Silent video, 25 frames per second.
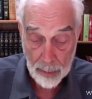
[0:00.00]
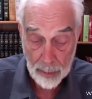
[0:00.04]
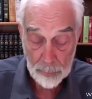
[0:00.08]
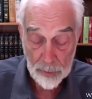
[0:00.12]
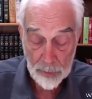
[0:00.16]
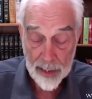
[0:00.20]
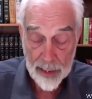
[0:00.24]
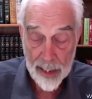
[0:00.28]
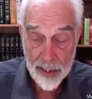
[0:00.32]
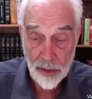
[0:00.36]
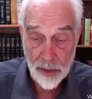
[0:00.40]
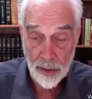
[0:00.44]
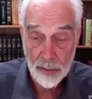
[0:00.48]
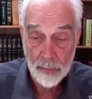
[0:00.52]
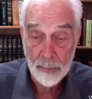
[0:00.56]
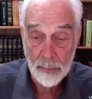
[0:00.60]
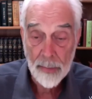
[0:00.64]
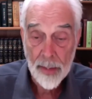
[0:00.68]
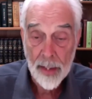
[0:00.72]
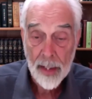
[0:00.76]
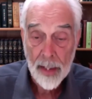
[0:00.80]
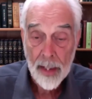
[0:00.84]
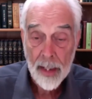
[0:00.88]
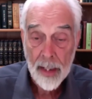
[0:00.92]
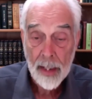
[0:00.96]

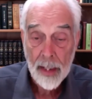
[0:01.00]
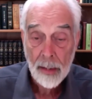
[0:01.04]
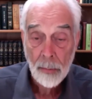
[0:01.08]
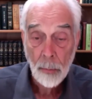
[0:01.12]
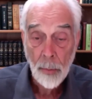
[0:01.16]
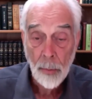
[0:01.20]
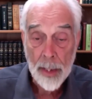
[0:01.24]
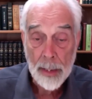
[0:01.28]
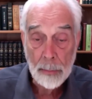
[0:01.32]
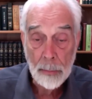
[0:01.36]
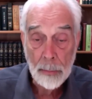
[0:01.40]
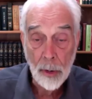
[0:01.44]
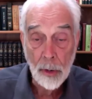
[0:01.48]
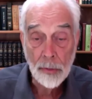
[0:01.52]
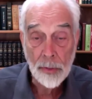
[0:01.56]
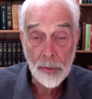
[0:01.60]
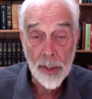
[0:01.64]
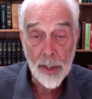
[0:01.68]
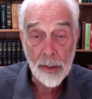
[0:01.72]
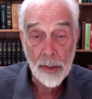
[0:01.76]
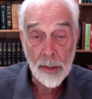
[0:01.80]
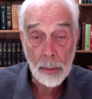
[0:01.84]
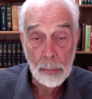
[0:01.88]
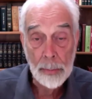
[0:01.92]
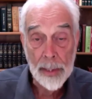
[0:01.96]
application, we
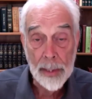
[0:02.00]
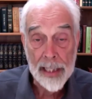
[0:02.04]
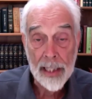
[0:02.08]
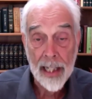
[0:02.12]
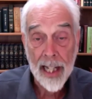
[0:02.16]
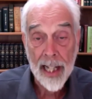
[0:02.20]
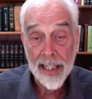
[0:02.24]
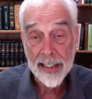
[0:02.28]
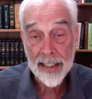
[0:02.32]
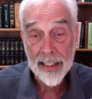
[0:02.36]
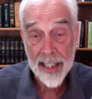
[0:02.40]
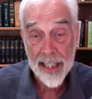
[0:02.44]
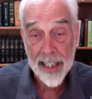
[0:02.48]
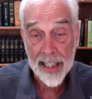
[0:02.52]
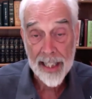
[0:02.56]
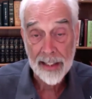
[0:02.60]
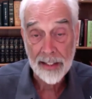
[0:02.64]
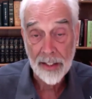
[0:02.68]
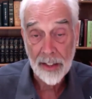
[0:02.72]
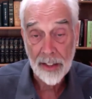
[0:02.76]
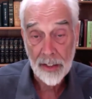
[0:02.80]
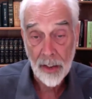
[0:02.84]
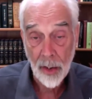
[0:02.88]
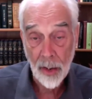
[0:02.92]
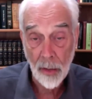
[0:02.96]
moved it to be like
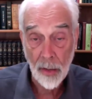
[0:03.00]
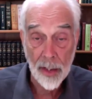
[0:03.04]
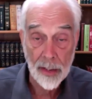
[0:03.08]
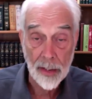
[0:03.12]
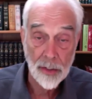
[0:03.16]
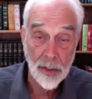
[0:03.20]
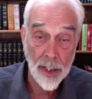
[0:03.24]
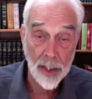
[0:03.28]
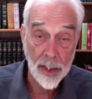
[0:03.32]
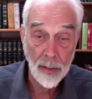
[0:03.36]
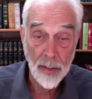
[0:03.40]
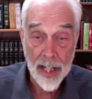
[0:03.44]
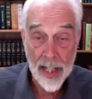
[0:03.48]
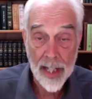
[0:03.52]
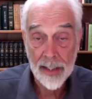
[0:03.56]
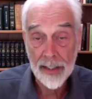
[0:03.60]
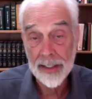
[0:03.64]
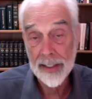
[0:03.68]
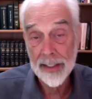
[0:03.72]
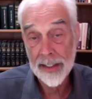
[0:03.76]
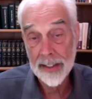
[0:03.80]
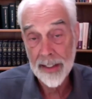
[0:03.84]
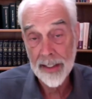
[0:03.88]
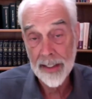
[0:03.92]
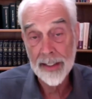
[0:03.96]
Kent's. So
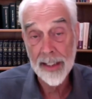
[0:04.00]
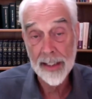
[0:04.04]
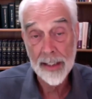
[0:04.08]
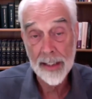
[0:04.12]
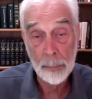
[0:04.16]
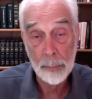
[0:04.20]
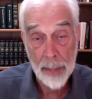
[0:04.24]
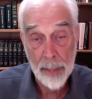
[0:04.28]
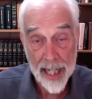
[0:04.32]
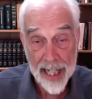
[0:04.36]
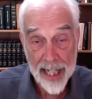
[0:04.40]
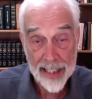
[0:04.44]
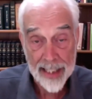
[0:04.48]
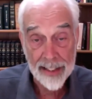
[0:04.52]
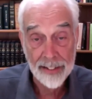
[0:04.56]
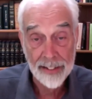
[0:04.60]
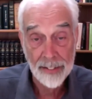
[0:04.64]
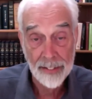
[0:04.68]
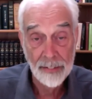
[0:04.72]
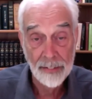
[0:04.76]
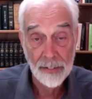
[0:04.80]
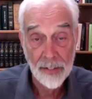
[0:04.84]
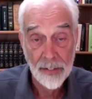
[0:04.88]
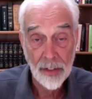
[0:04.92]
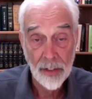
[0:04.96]
generalities is at the back,
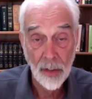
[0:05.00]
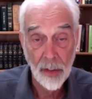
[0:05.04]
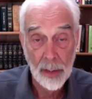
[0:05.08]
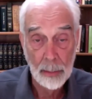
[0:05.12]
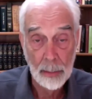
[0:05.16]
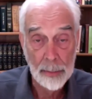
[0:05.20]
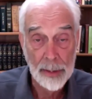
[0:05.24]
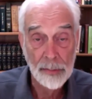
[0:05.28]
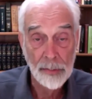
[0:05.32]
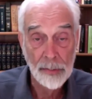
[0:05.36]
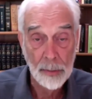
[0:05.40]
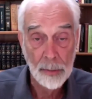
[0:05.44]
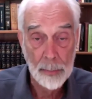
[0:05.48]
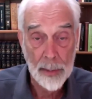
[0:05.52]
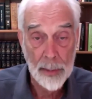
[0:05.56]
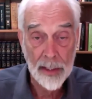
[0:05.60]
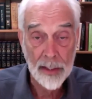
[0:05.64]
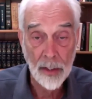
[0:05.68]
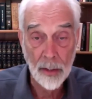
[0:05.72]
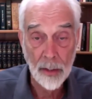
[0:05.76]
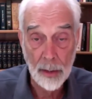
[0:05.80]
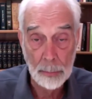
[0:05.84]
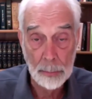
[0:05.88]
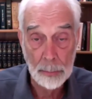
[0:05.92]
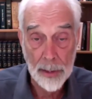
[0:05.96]
so it'll be
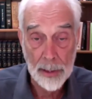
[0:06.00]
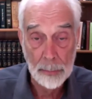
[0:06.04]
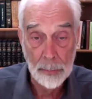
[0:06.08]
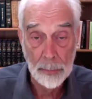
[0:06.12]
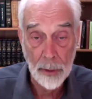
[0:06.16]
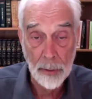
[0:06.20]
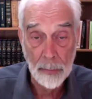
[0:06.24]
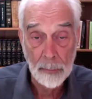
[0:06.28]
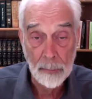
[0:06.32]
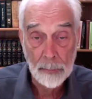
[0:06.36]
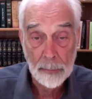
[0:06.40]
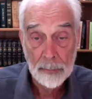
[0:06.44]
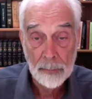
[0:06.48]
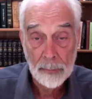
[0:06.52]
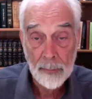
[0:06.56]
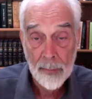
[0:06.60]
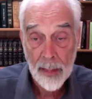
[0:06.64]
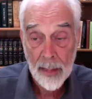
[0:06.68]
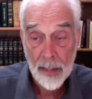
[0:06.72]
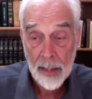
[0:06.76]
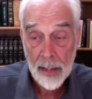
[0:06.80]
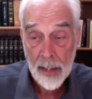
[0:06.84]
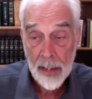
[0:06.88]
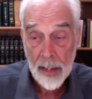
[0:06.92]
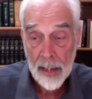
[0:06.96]
familiar to people.
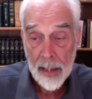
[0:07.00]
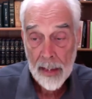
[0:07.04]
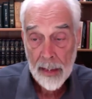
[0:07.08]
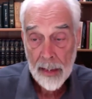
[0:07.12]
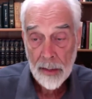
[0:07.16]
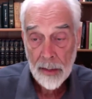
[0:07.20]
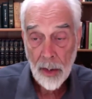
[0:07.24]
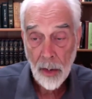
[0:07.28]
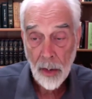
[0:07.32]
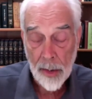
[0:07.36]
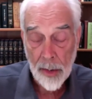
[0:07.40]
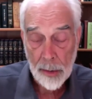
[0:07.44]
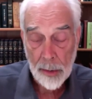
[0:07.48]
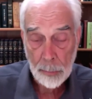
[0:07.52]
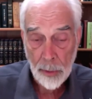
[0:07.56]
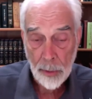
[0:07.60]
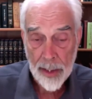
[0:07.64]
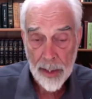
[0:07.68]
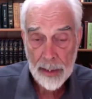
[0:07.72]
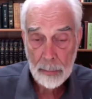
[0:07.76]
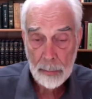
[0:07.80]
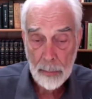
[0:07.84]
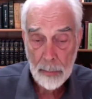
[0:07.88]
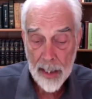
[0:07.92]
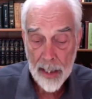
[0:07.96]
So
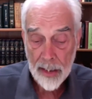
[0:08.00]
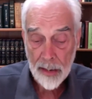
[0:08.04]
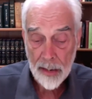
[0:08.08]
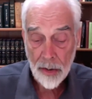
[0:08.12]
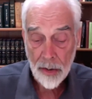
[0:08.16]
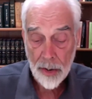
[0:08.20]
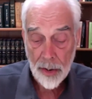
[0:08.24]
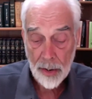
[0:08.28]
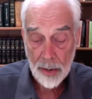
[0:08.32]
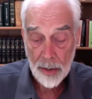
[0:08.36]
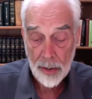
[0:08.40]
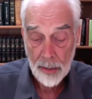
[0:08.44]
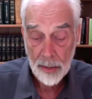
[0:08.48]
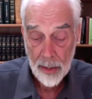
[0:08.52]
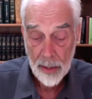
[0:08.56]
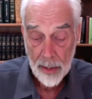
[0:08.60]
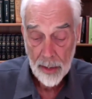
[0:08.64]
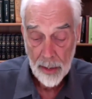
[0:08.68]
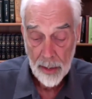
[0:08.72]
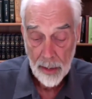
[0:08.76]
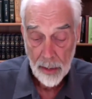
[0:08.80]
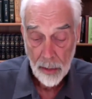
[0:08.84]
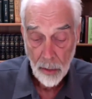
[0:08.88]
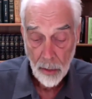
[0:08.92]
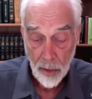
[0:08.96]
it's pretty much
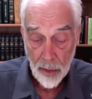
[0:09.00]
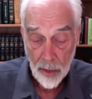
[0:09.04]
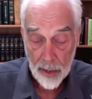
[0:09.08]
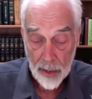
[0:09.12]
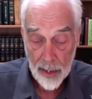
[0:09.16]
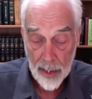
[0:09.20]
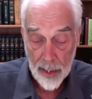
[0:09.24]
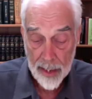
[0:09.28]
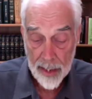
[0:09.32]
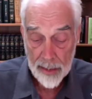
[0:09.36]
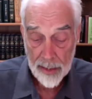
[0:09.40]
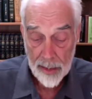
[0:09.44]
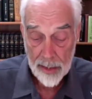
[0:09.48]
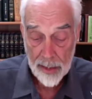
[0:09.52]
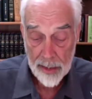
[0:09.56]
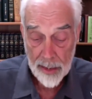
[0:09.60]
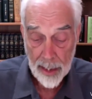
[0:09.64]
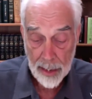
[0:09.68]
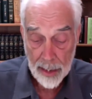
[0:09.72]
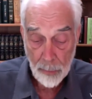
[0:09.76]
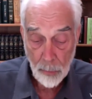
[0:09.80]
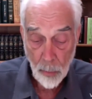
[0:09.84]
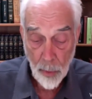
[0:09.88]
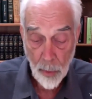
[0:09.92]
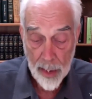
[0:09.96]
organized the
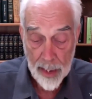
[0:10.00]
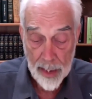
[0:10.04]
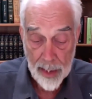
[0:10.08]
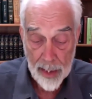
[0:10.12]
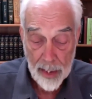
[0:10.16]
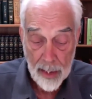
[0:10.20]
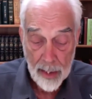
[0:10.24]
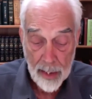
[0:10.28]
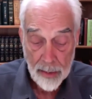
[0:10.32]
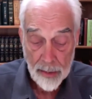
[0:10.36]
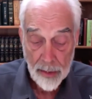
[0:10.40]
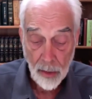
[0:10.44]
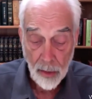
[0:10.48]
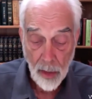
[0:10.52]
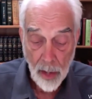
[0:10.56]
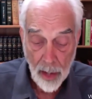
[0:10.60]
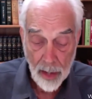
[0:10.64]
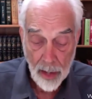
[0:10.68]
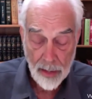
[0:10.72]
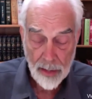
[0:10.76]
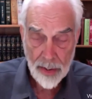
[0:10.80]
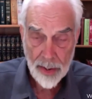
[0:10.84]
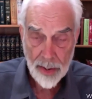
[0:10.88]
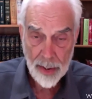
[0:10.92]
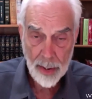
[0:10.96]
same way. There
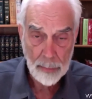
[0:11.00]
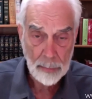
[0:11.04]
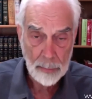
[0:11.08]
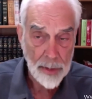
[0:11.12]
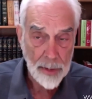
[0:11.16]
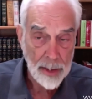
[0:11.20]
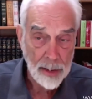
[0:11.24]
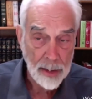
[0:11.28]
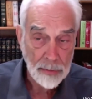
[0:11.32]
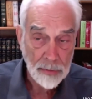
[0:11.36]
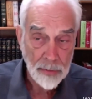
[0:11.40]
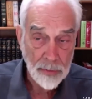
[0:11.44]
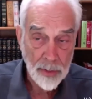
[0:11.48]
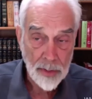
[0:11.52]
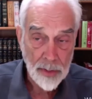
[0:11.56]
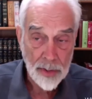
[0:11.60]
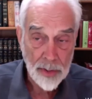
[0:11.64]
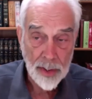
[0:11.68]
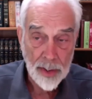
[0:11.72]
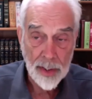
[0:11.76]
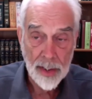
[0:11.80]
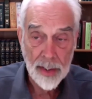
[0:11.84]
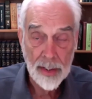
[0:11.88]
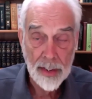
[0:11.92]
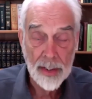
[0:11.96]
are some
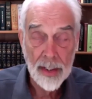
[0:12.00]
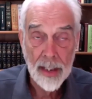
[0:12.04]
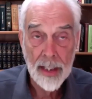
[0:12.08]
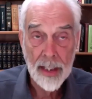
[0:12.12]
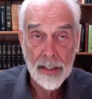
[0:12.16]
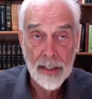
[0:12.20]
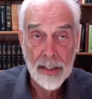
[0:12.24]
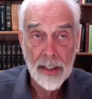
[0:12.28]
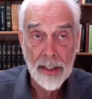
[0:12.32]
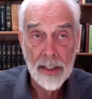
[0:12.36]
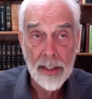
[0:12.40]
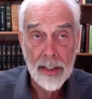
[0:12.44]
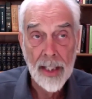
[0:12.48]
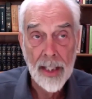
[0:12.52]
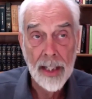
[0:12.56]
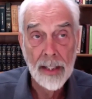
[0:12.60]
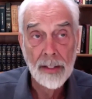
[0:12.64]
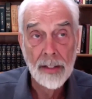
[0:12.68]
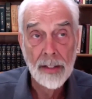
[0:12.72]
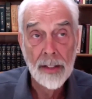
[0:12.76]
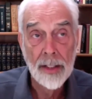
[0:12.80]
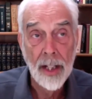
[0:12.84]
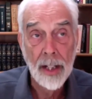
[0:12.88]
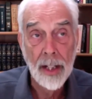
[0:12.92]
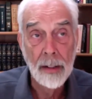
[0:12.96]
differences in the
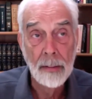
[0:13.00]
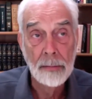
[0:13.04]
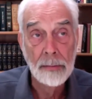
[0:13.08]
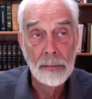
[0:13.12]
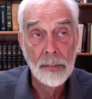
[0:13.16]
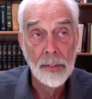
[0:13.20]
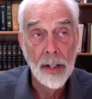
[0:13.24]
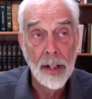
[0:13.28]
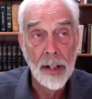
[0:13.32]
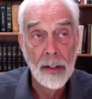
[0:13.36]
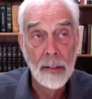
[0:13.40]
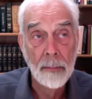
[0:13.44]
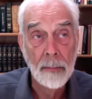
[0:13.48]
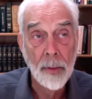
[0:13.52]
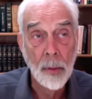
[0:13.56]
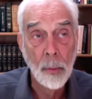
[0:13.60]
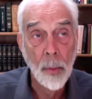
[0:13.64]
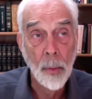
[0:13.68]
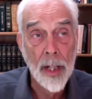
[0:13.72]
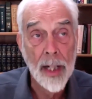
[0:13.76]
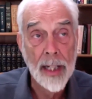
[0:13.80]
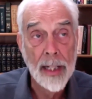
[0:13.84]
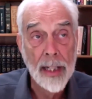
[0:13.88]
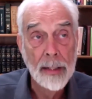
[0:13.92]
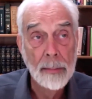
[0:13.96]
sense of
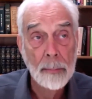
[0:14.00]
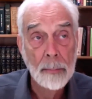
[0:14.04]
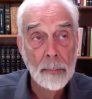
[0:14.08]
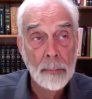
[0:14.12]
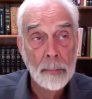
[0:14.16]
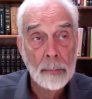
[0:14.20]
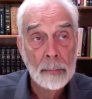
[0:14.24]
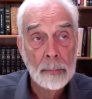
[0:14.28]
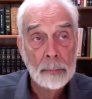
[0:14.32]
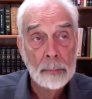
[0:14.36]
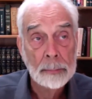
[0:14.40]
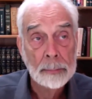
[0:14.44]
the way,